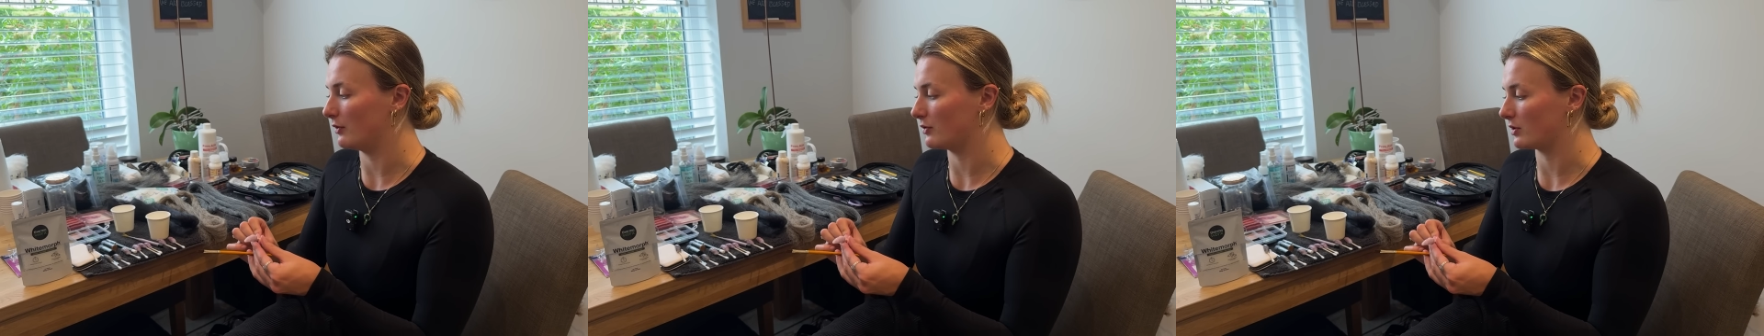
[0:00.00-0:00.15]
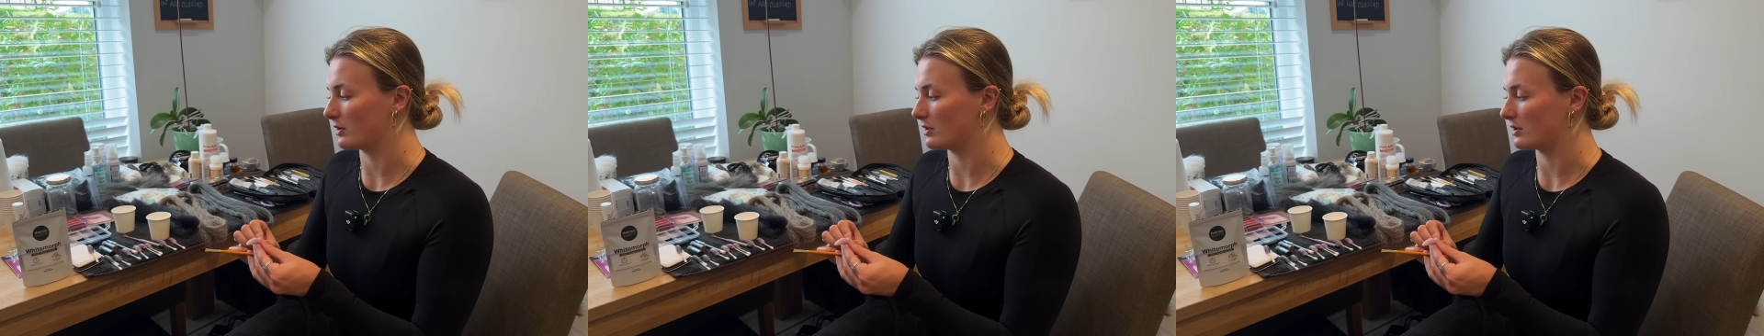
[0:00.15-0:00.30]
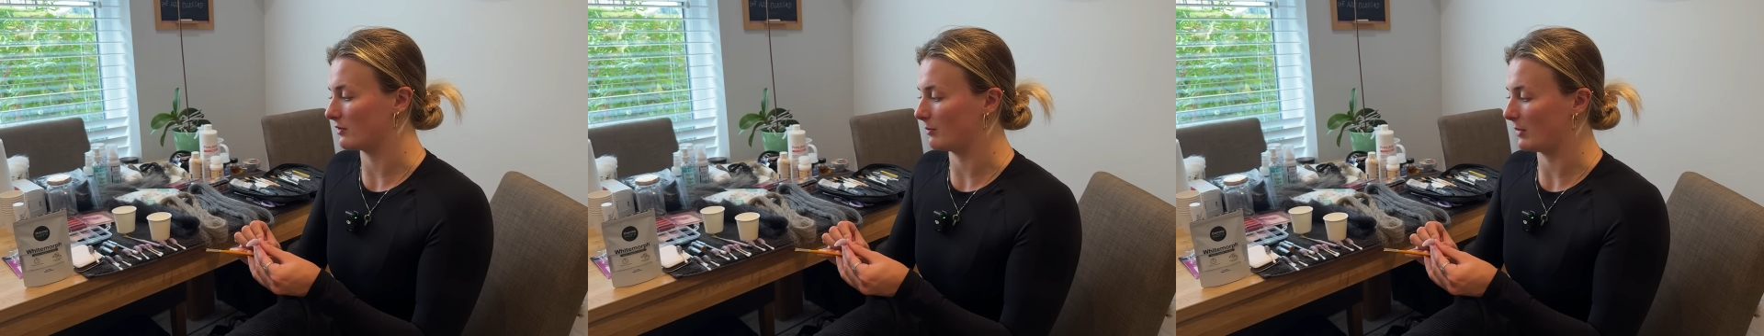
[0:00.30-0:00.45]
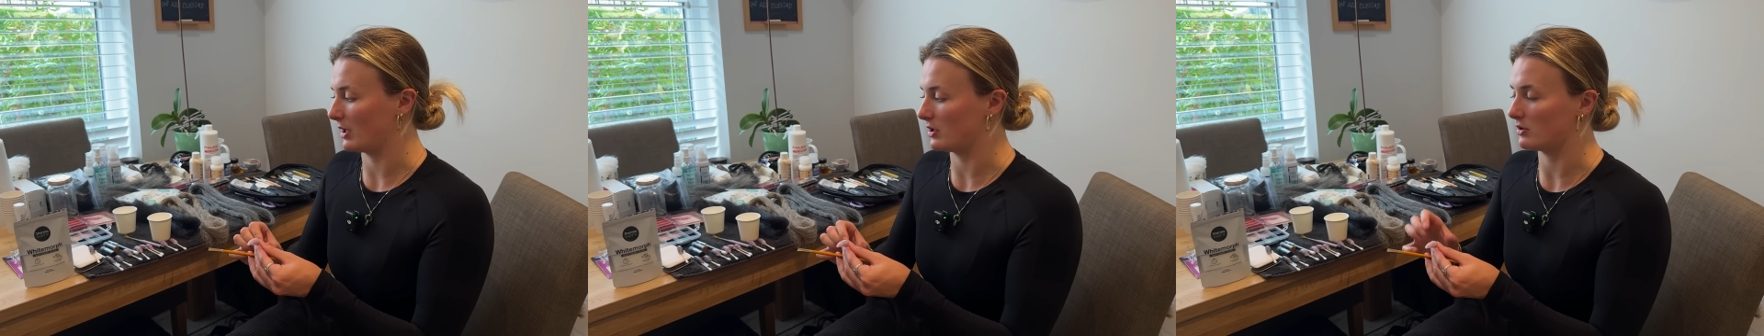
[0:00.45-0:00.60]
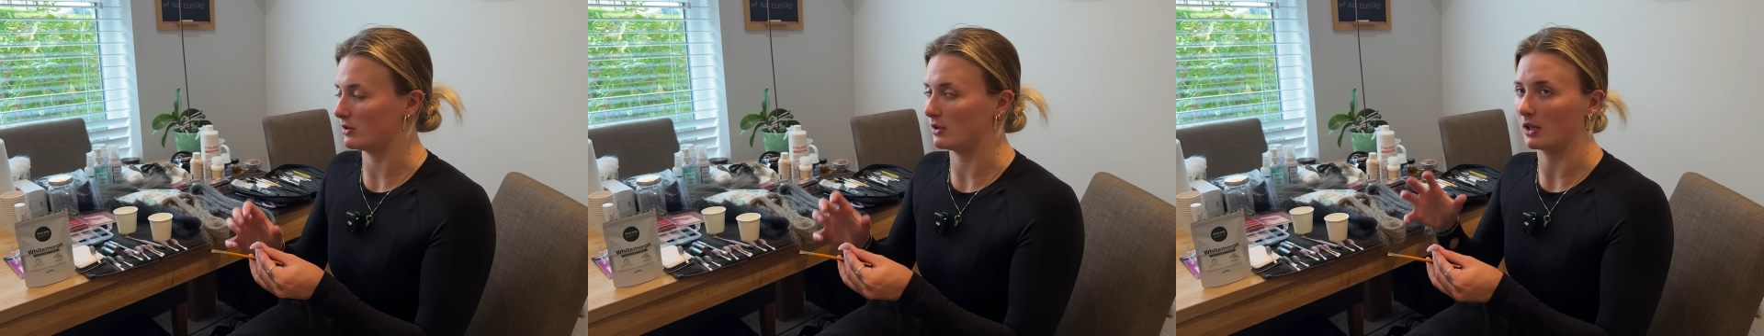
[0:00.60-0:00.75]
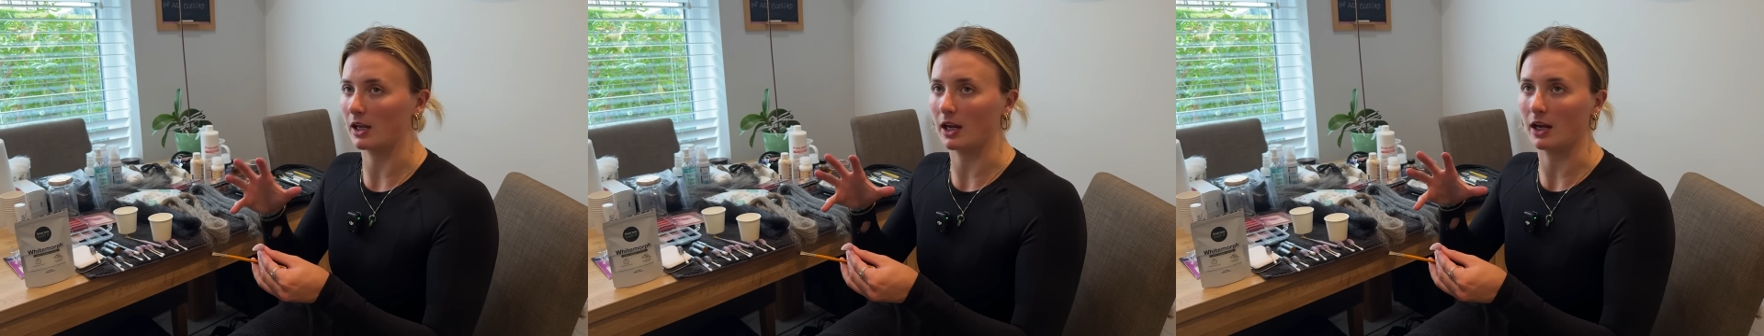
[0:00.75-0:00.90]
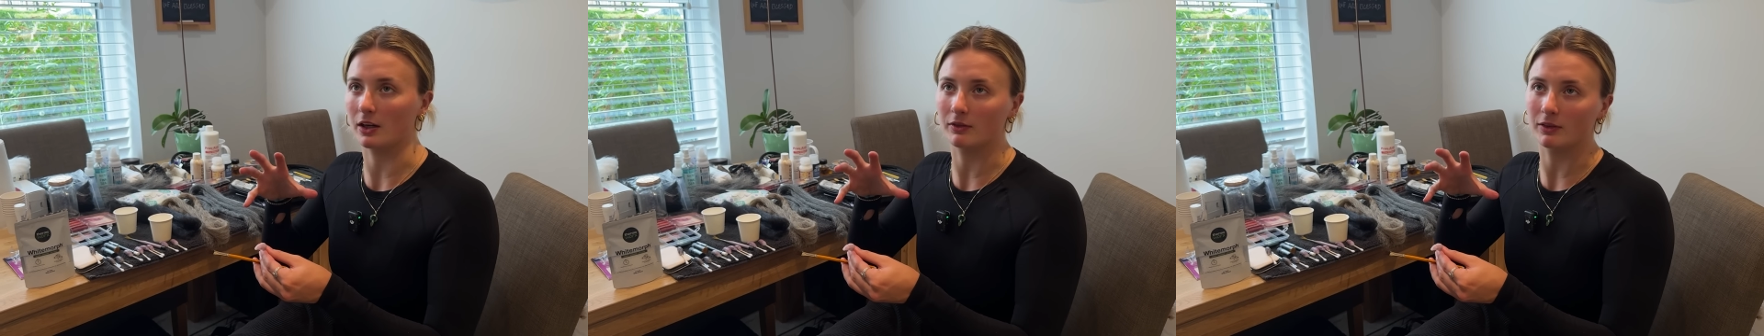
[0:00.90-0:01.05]
transformation.
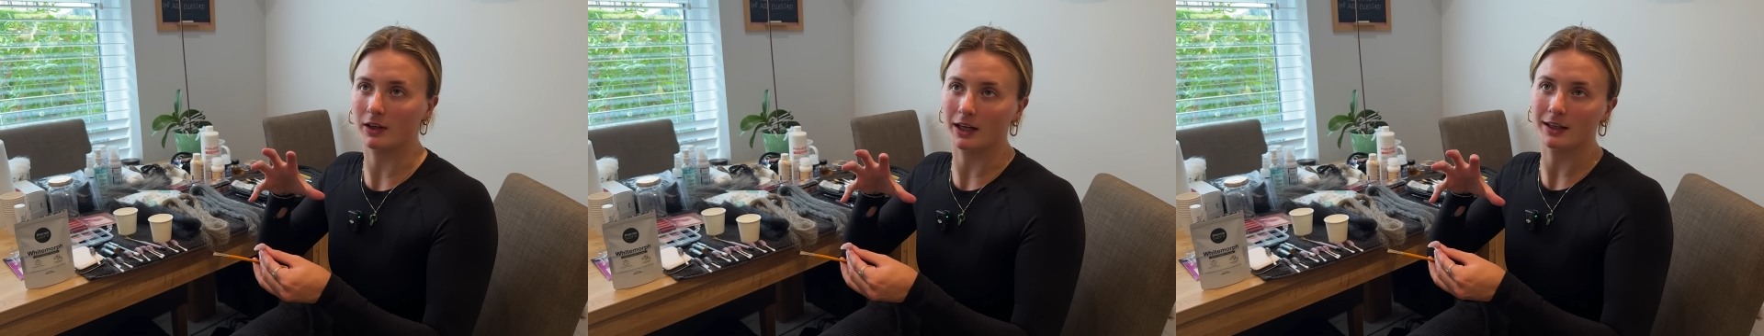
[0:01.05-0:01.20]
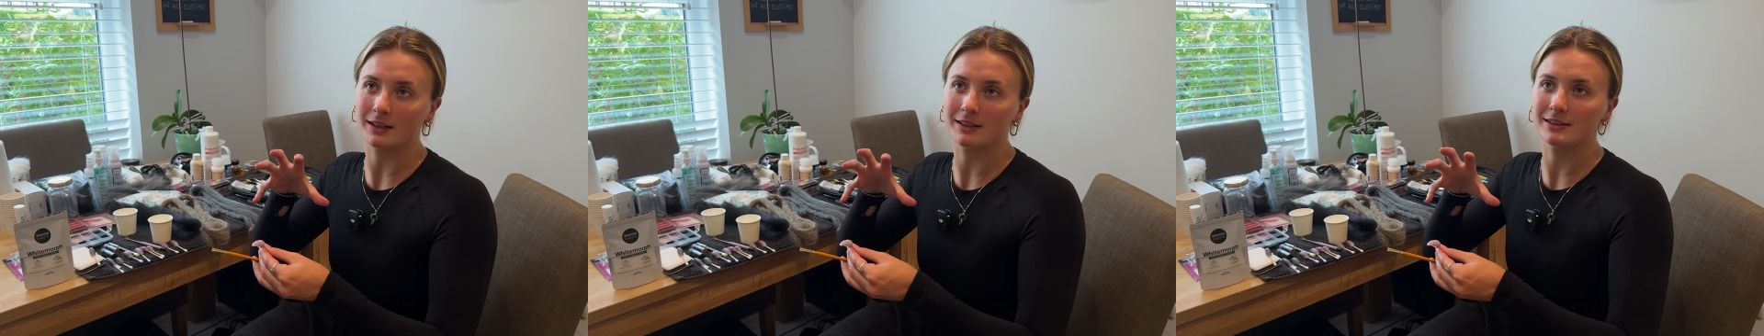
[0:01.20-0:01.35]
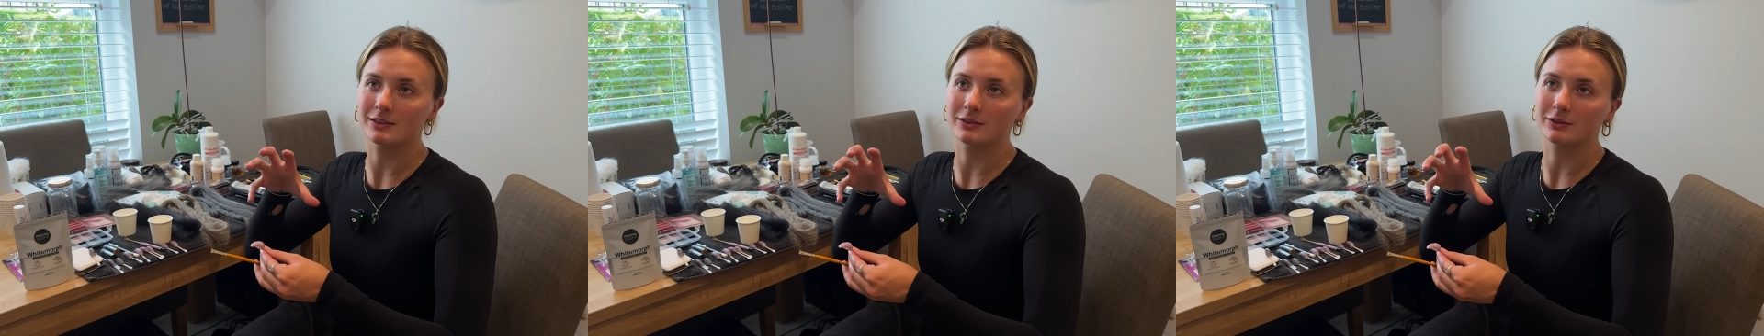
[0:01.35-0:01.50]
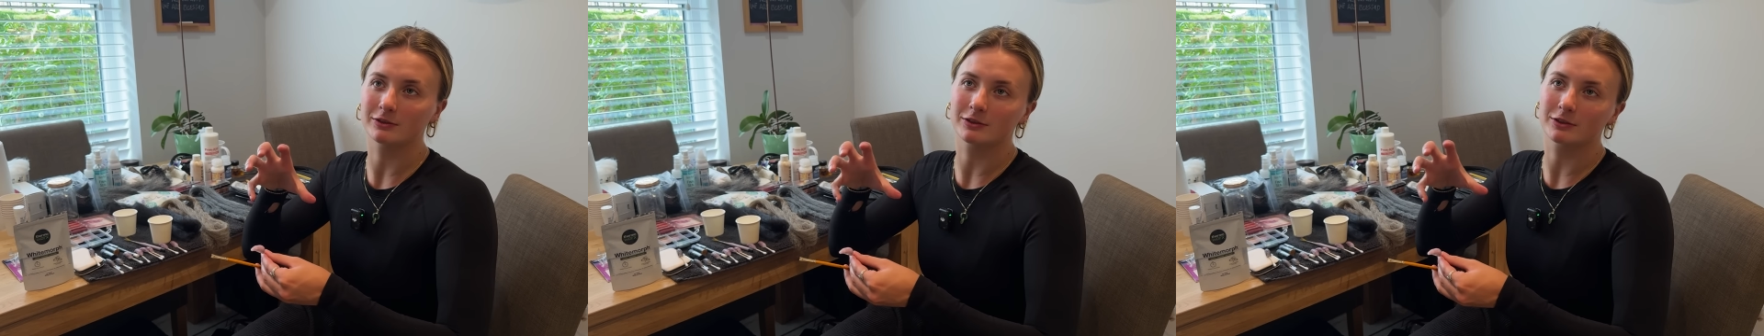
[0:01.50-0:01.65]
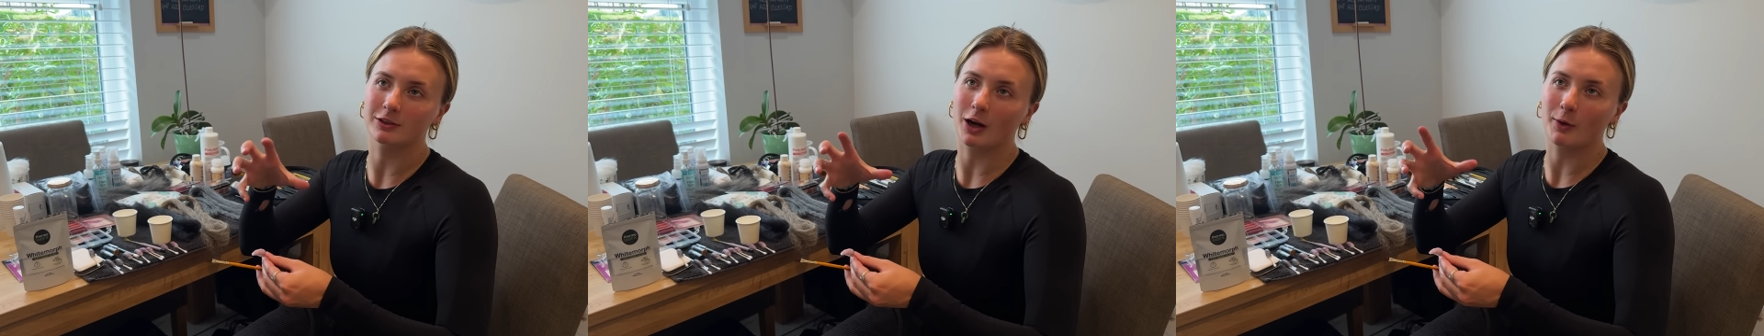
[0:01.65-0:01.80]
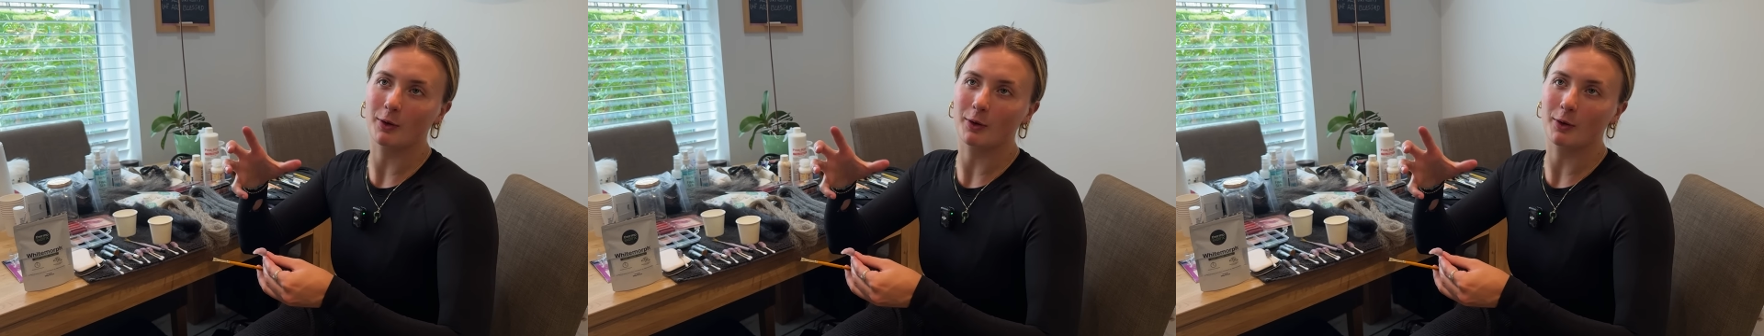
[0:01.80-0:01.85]
They're kind of like still growing.